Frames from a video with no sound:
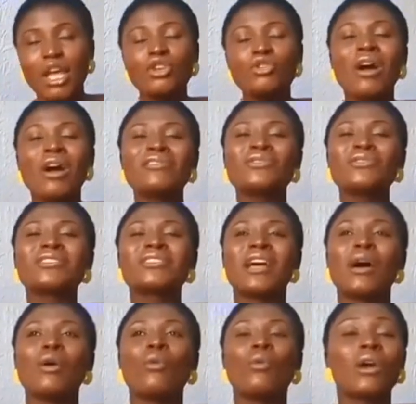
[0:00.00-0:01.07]
You have to
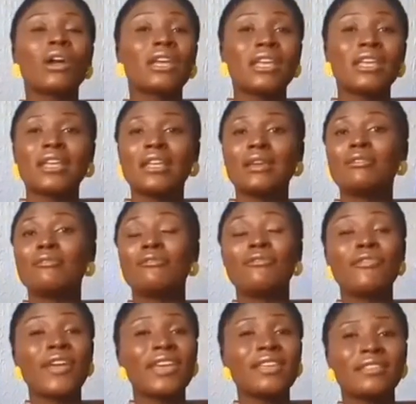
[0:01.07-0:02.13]
start working.
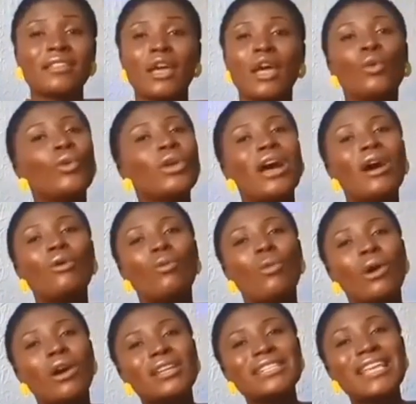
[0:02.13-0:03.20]
Faith without
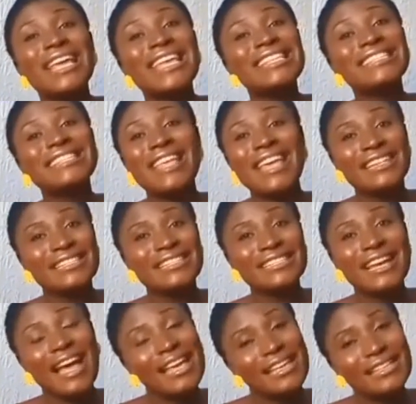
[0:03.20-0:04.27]
works is dead,
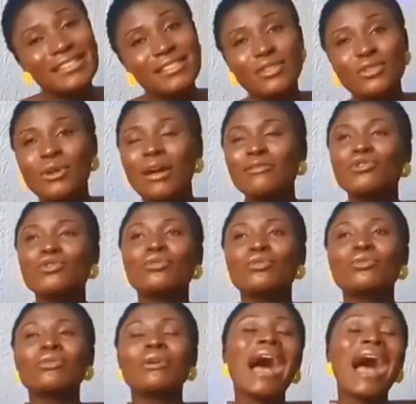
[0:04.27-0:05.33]
guys. You have to
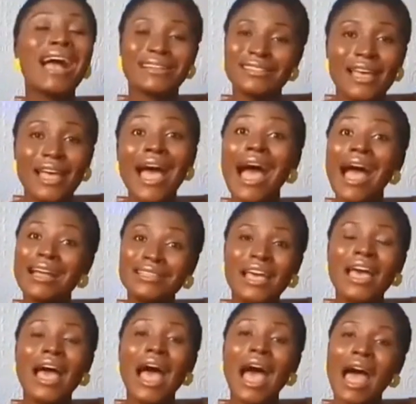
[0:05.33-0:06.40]
act, act,
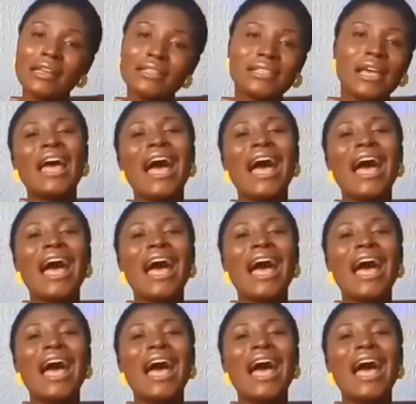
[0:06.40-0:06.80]
act.